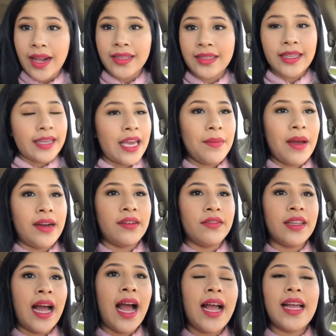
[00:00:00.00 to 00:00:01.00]
that came out
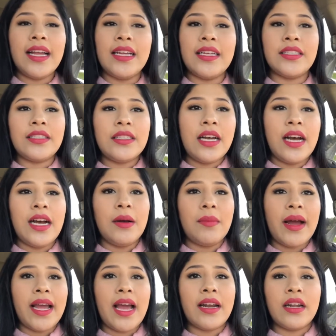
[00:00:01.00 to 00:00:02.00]
of that and
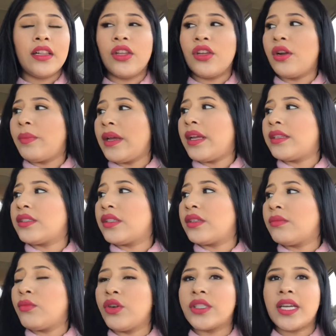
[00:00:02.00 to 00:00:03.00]
um, I had a little bit
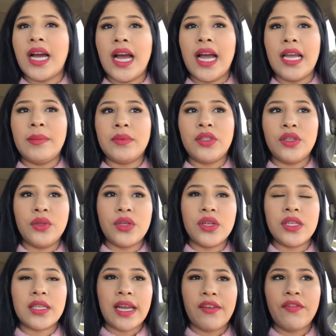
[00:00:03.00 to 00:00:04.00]
more time to
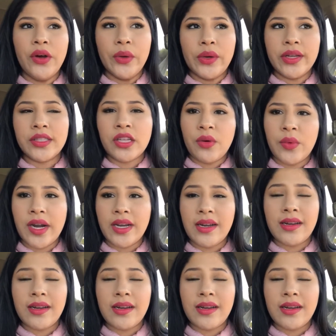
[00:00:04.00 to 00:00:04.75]
just like focus on what I